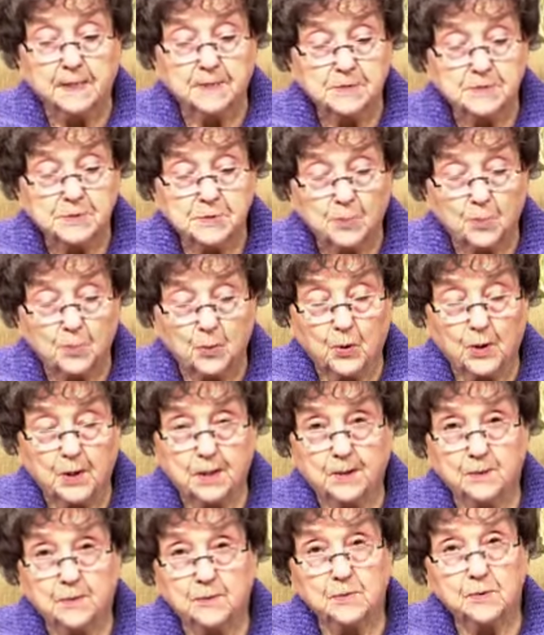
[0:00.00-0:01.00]
let's
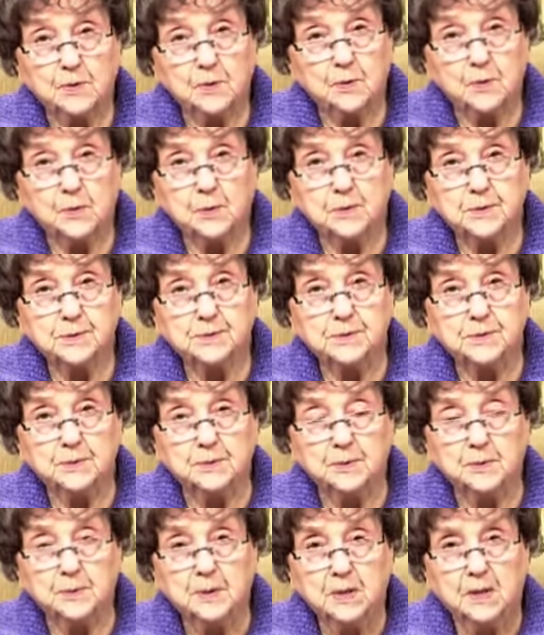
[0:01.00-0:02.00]
wait on the
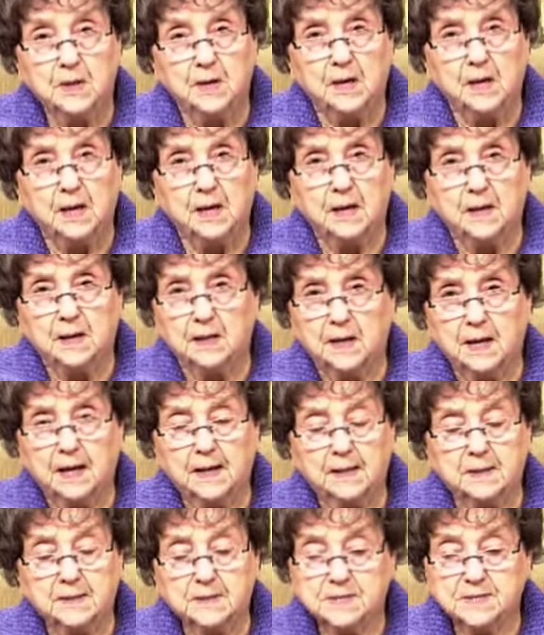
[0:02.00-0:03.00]
Lord to
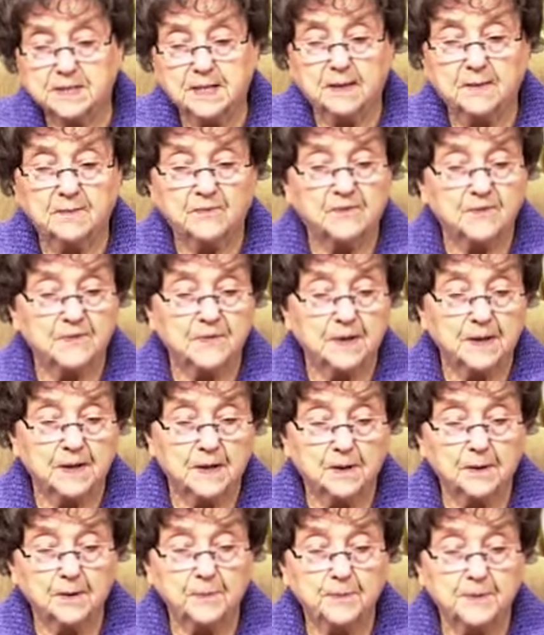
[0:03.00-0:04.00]
and ask Him for
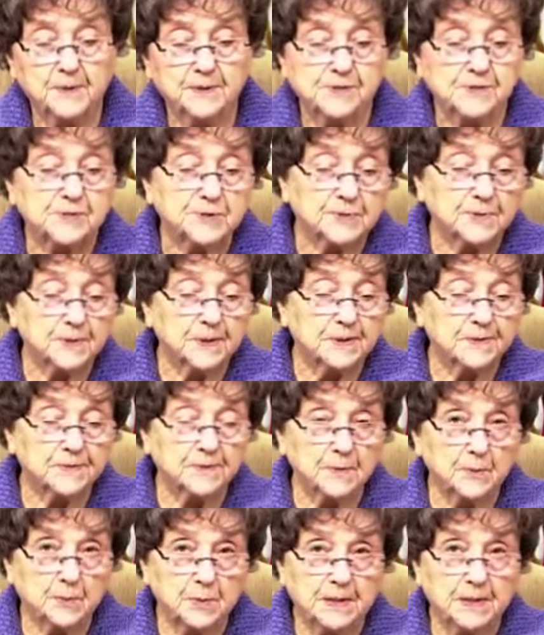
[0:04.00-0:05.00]
the help and
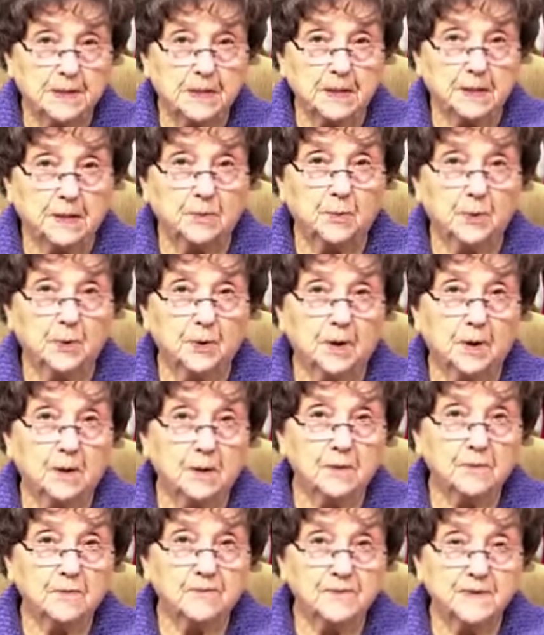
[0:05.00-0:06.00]
strength that we need.
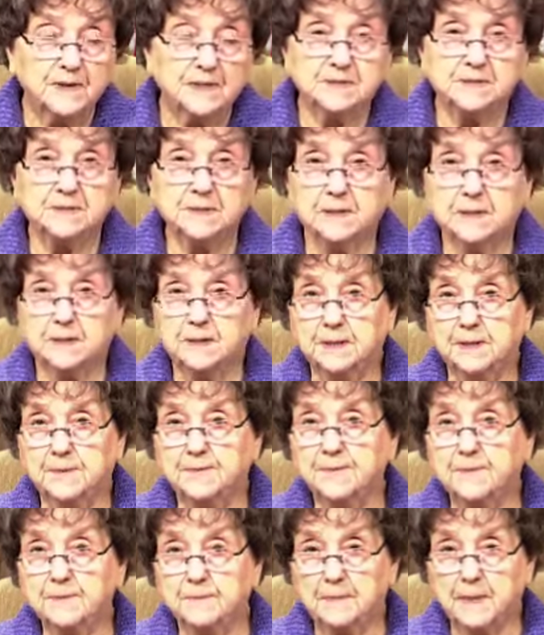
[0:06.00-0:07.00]
We're all facing a
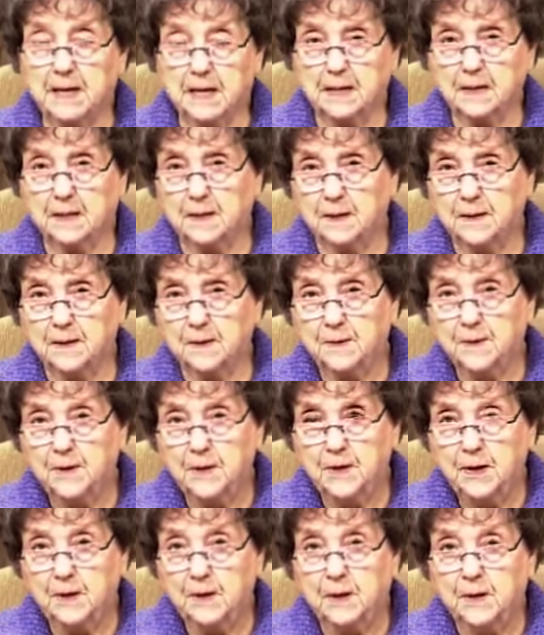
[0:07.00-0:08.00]
different battle.
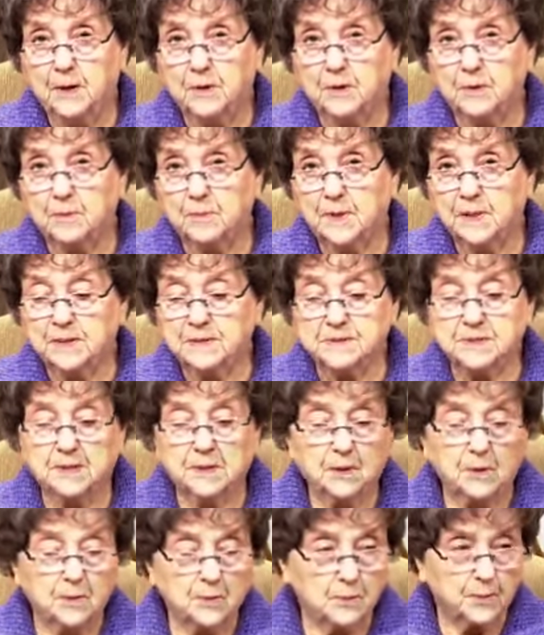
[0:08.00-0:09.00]
You
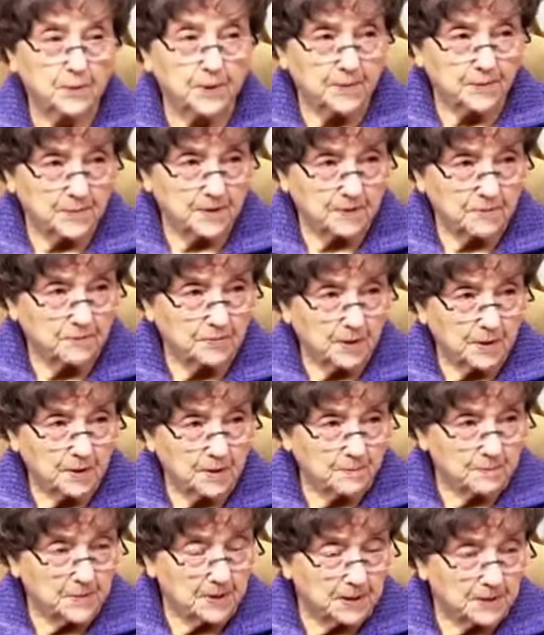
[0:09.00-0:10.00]
might say, oh, well, they've
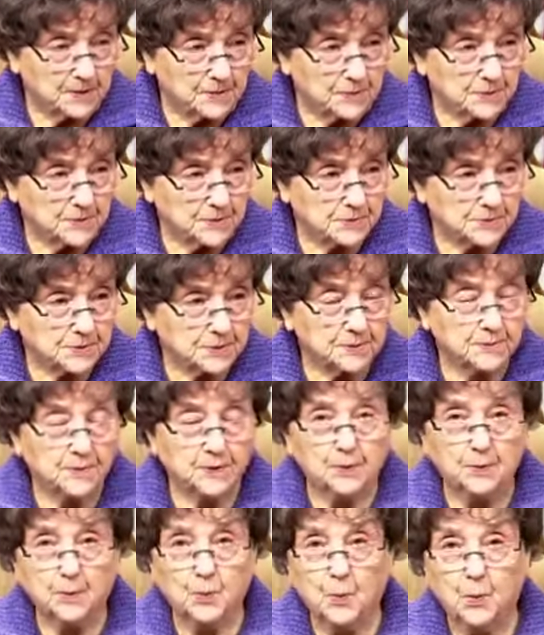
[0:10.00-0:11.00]
got it made. They're